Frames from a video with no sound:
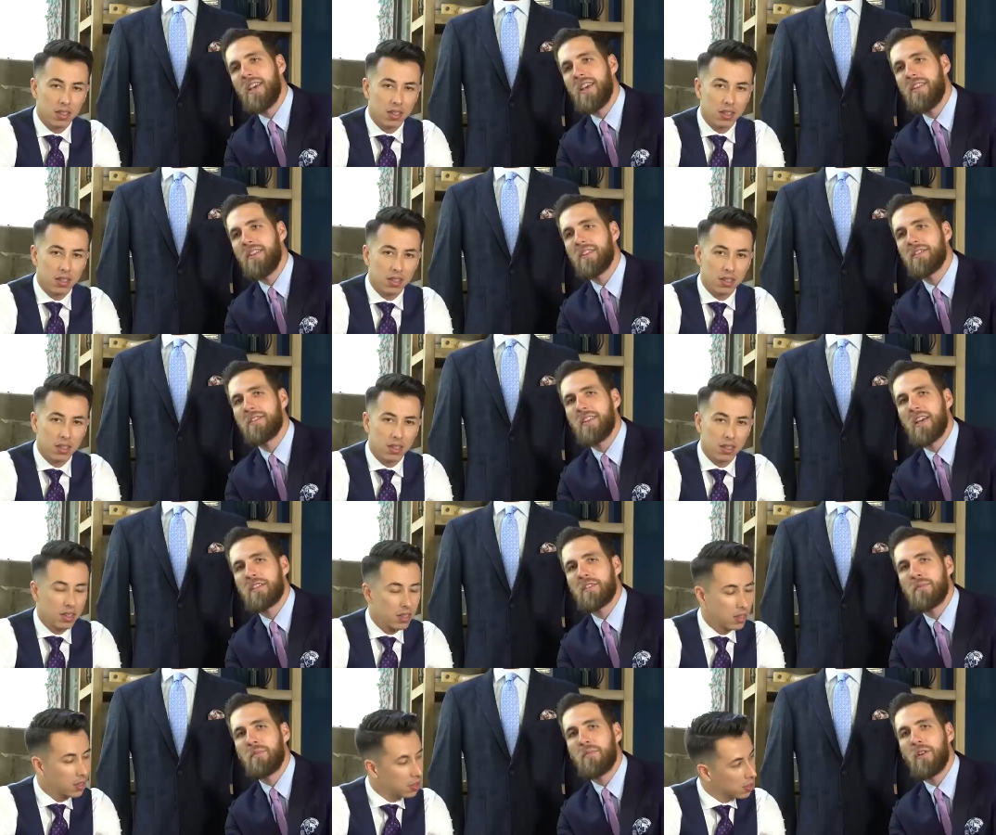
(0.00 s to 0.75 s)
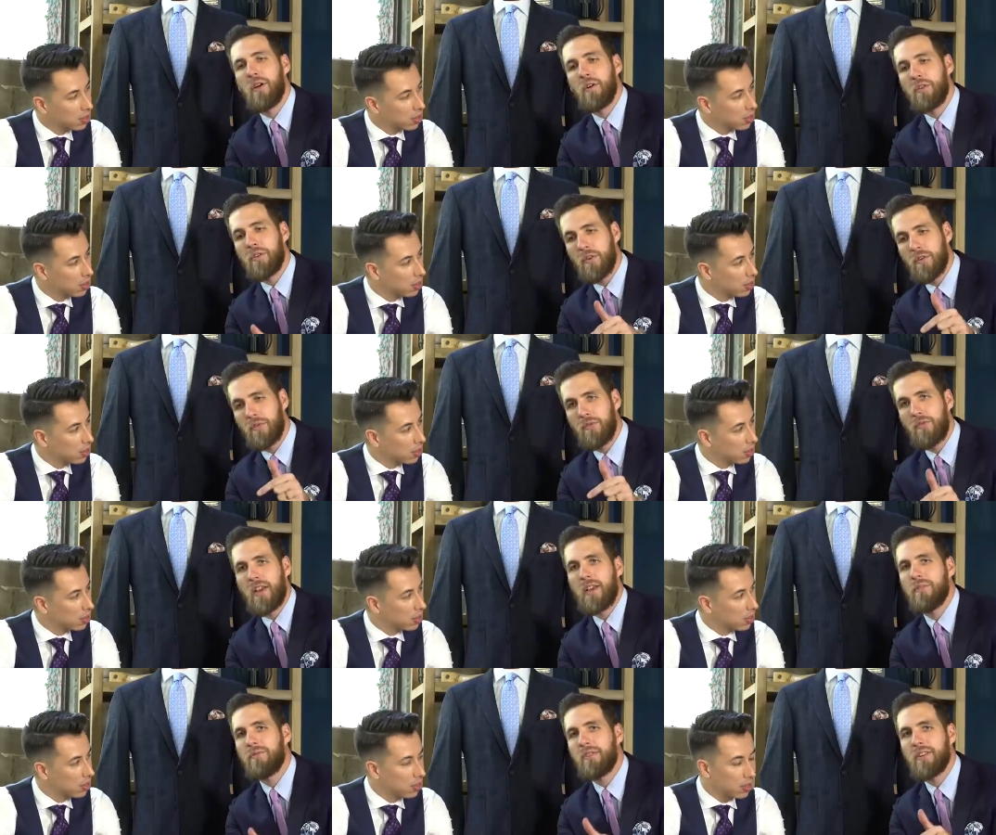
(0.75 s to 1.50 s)
Speaker 1: in the section below your
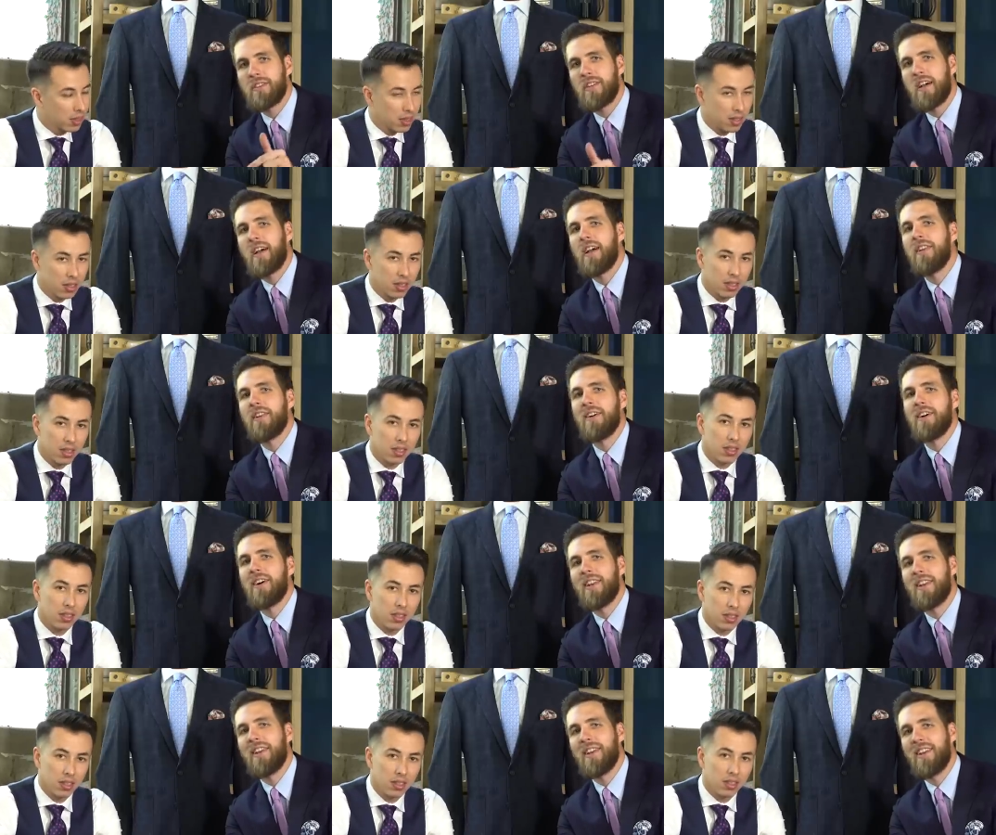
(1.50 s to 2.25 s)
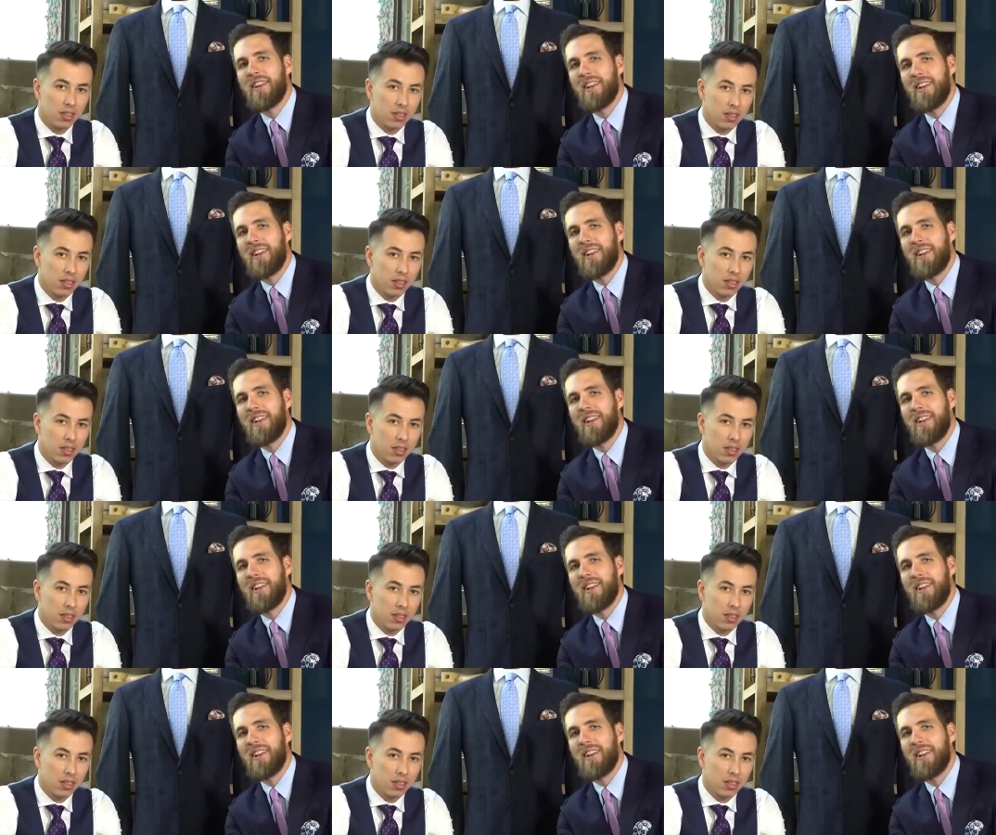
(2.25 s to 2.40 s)
favorite tie knot.